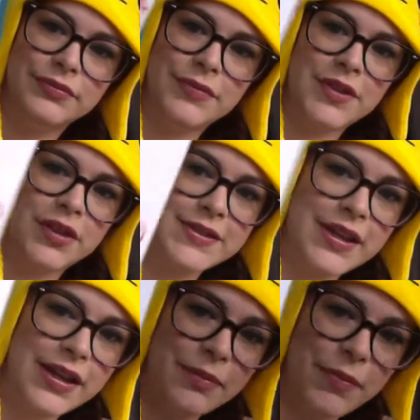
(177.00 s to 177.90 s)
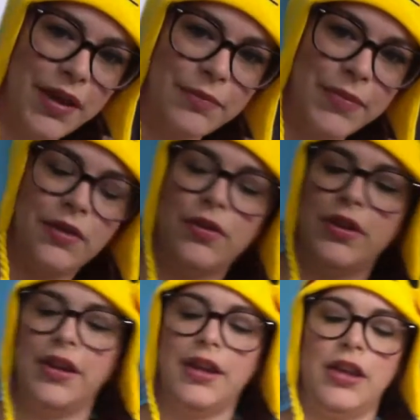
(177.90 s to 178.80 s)
This looks like it might be
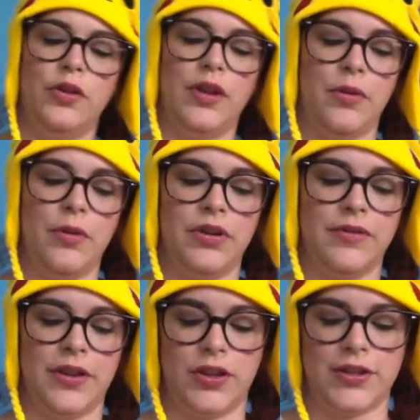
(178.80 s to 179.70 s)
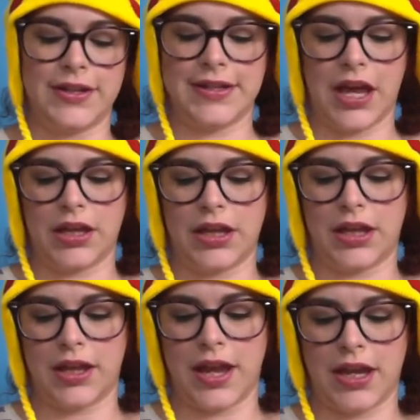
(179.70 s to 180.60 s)
really cute. I wonder if it looks
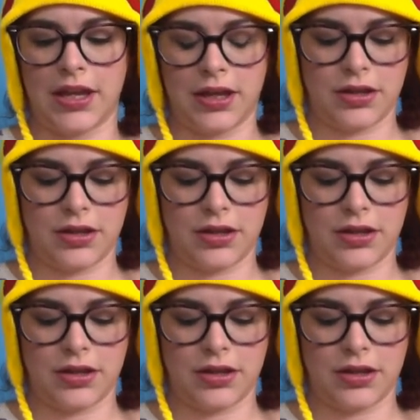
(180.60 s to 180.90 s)
exactly like